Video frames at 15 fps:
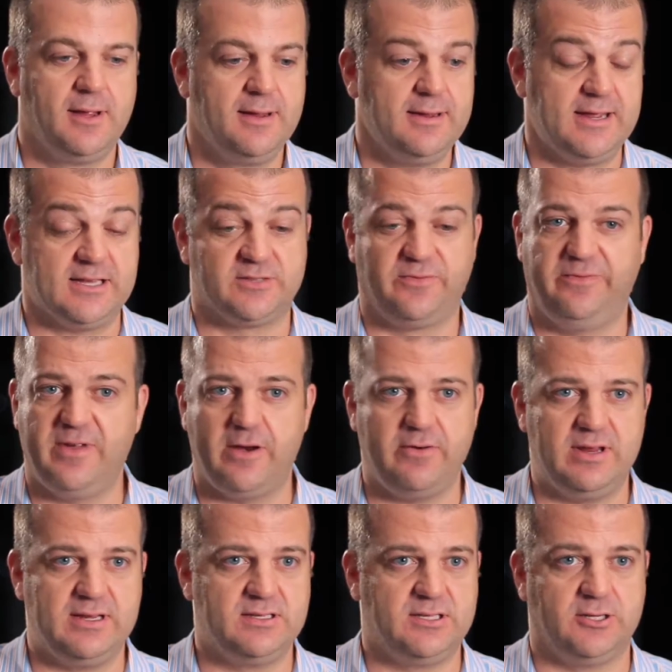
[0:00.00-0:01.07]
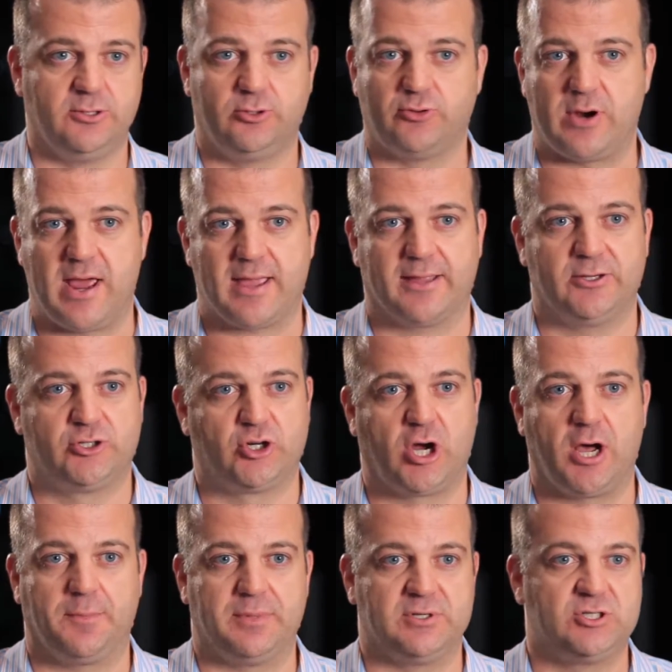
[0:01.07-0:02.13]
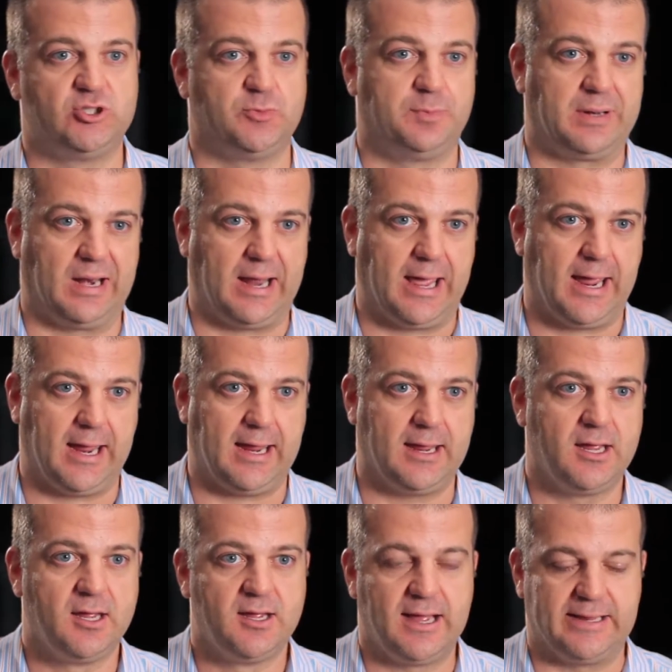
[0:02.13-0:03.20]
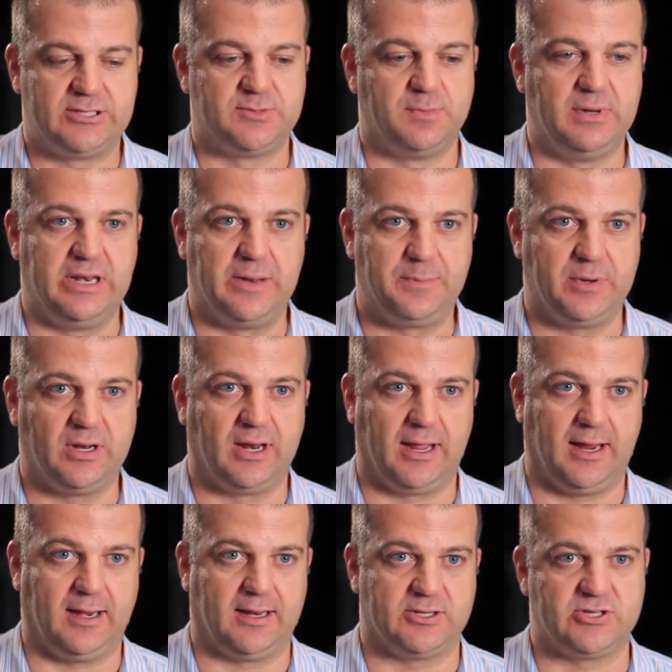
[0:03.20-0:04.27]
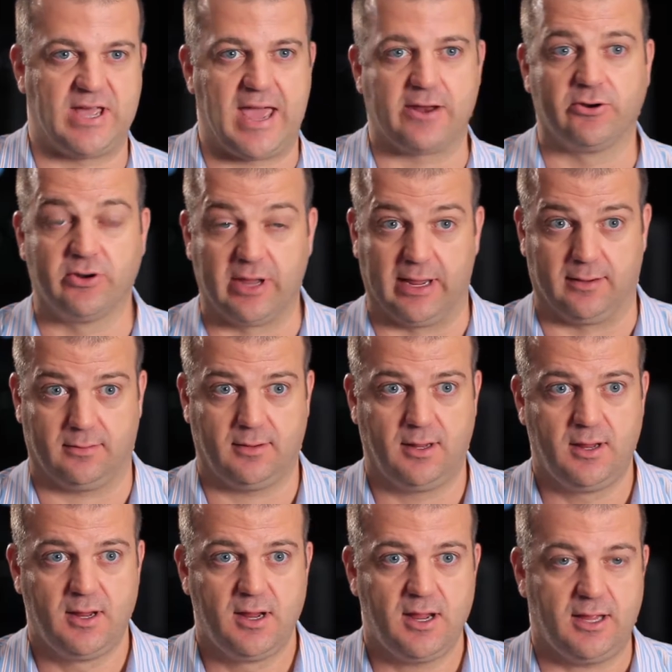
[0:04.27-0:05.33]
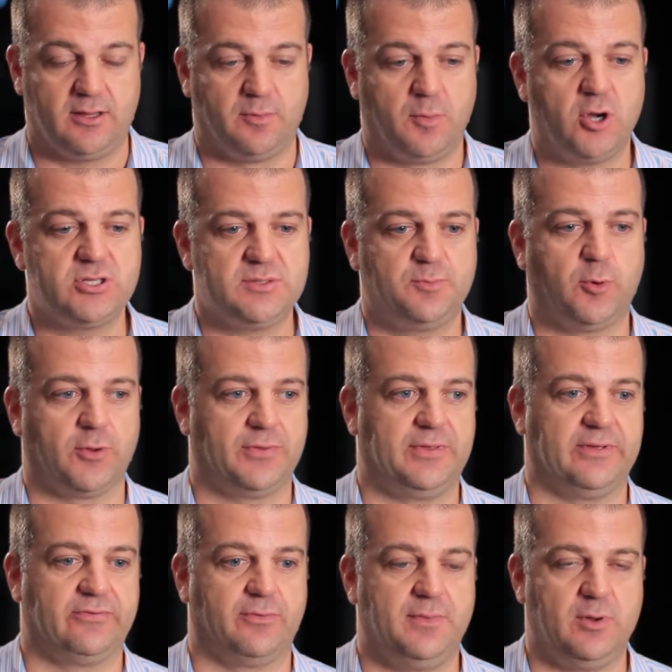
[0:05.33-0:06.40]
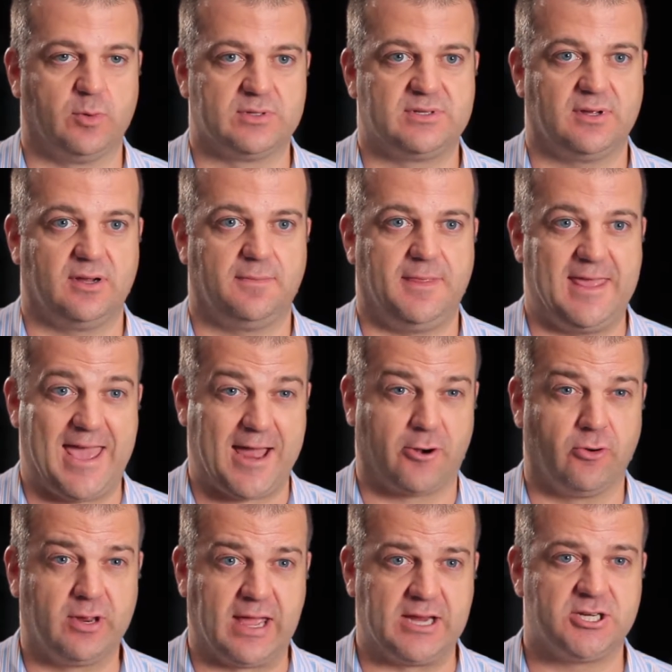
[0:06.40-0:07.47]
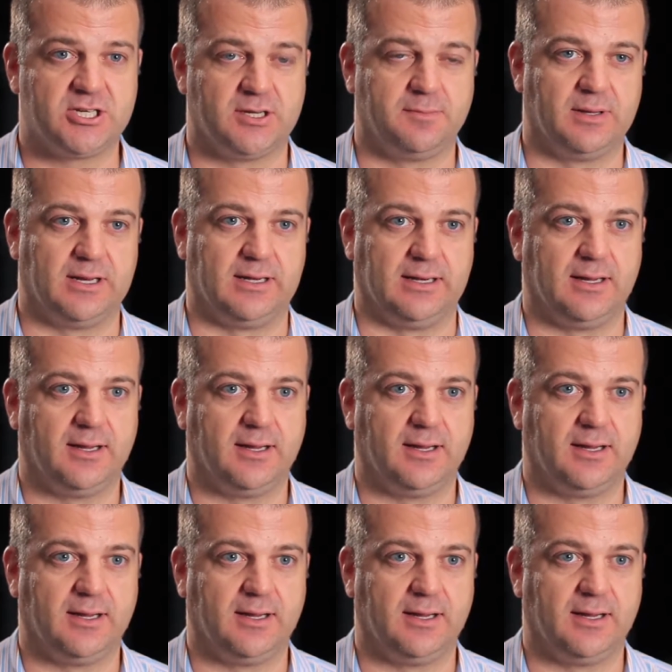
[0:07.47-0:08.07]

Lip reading: It's very easy to drag and drop and to play and to manipulate and to aggregate. And the most important thing for me was the aggregation ability.